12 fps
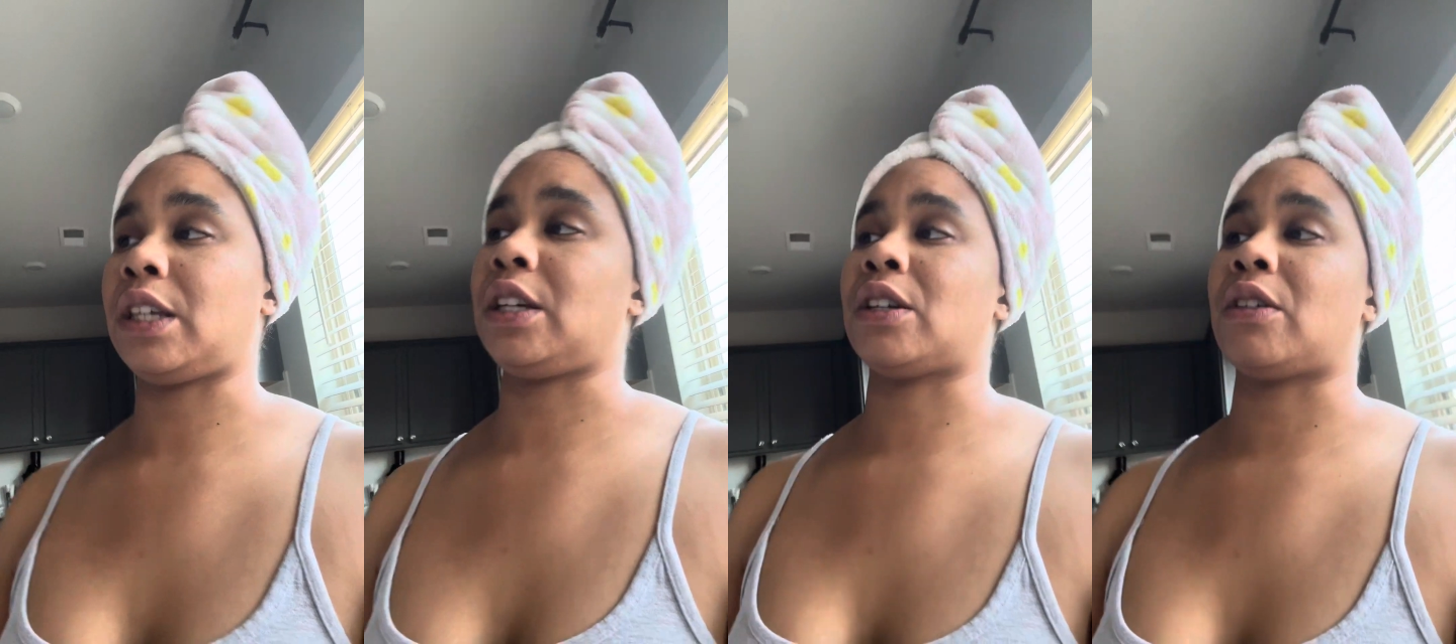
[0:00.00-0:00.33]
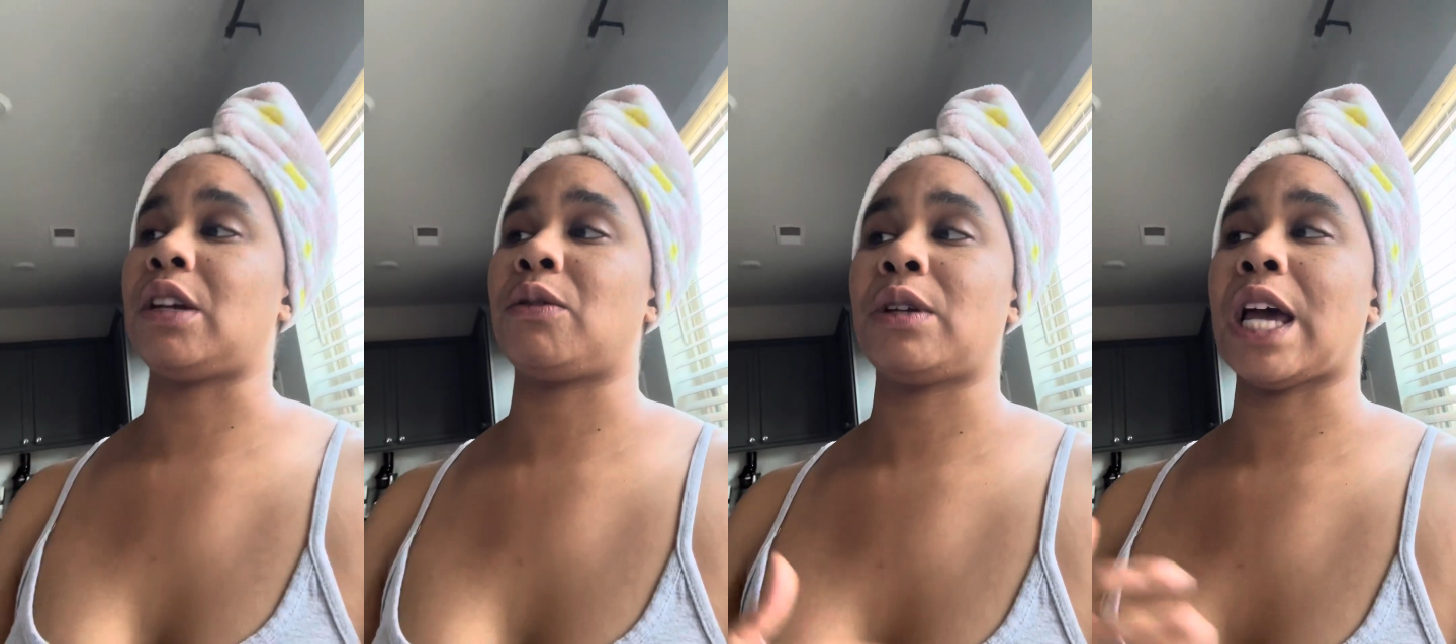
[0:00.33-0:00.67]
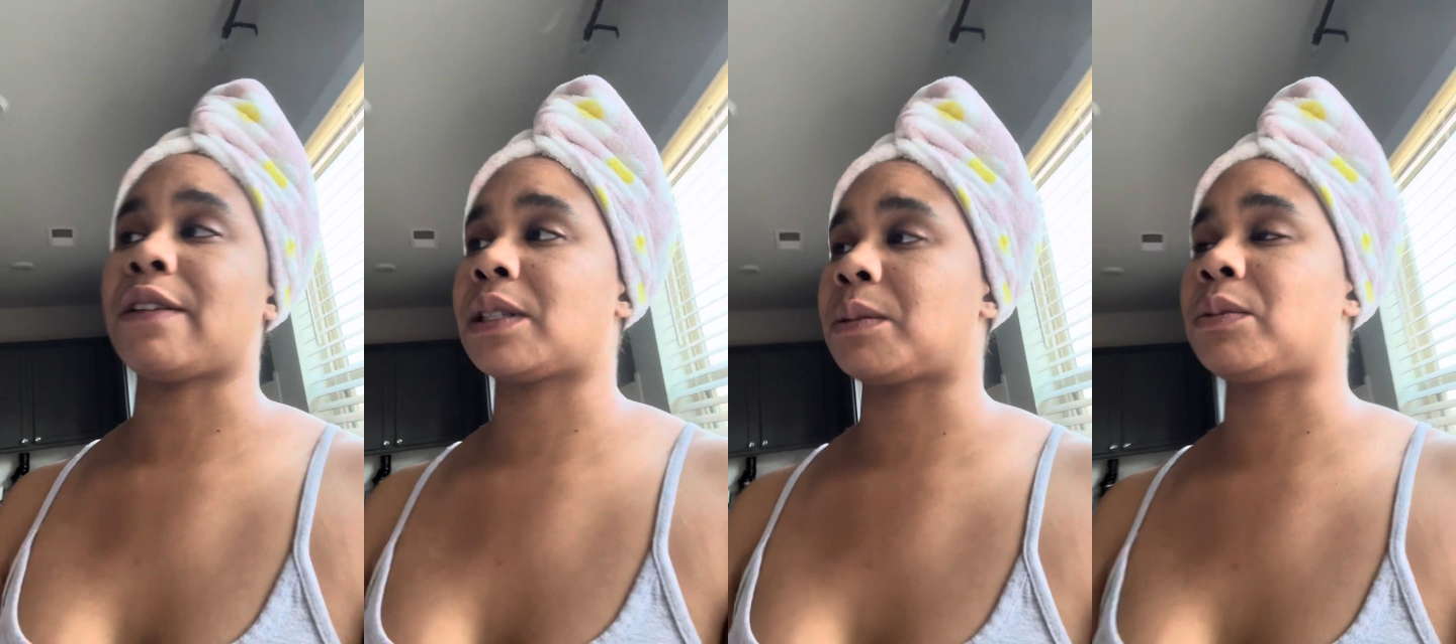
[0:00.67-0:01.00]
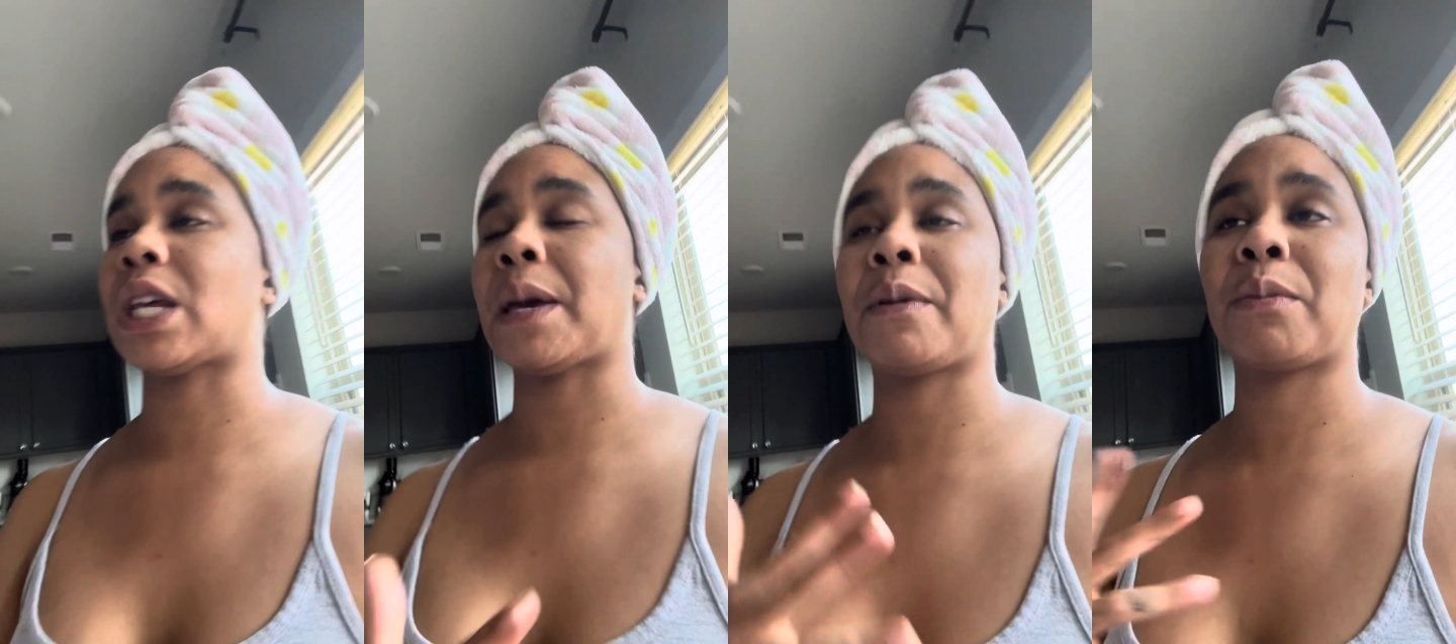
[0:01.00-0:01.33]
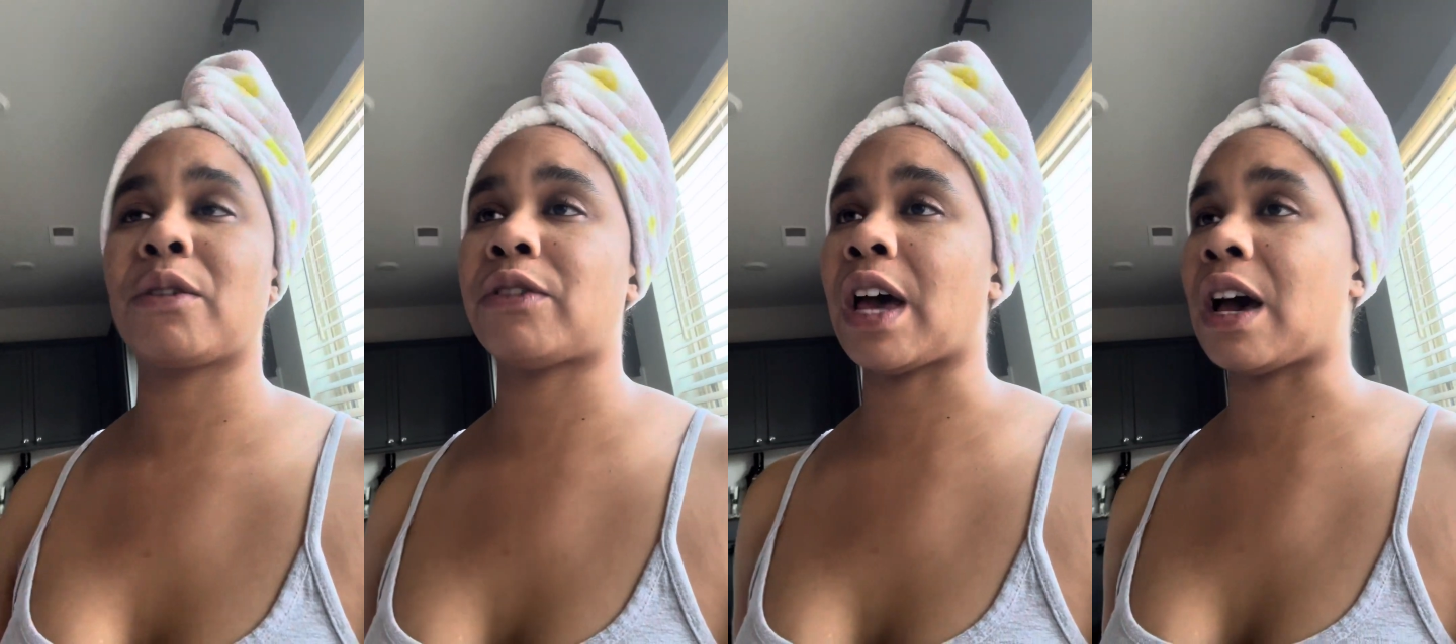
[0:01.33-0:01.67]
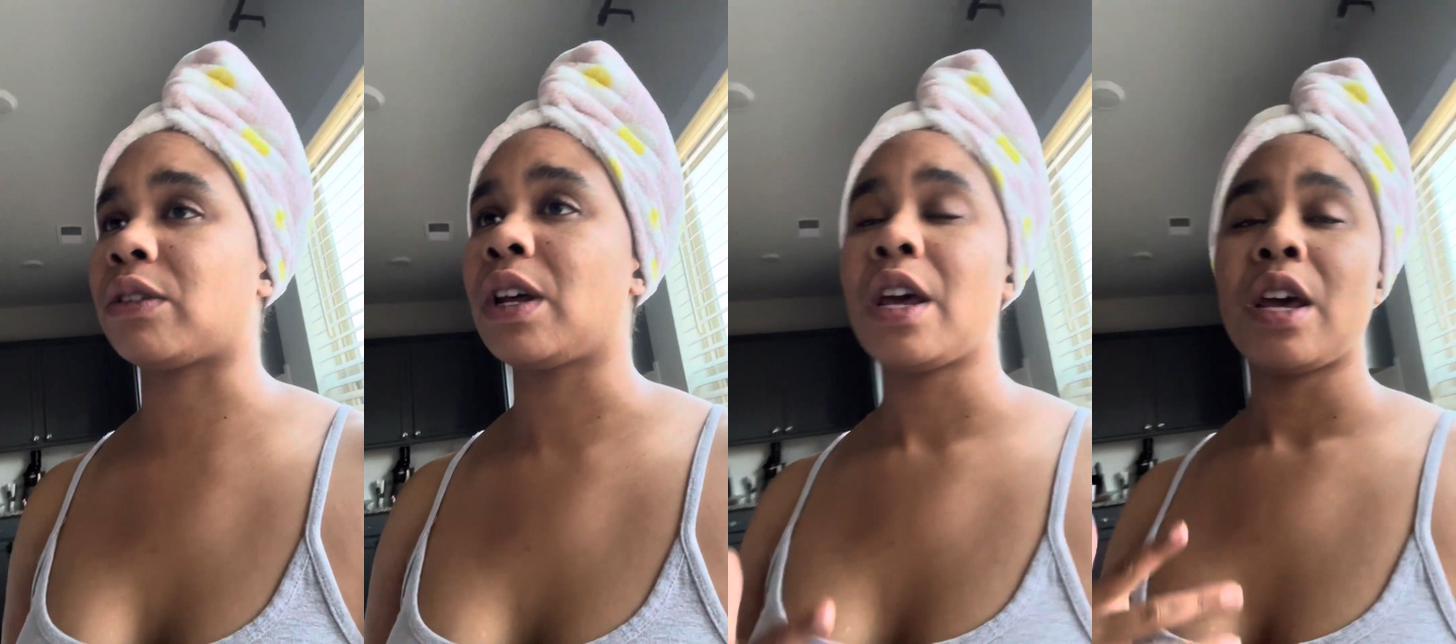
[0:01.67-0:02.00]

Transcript: you know, it would have some type of profound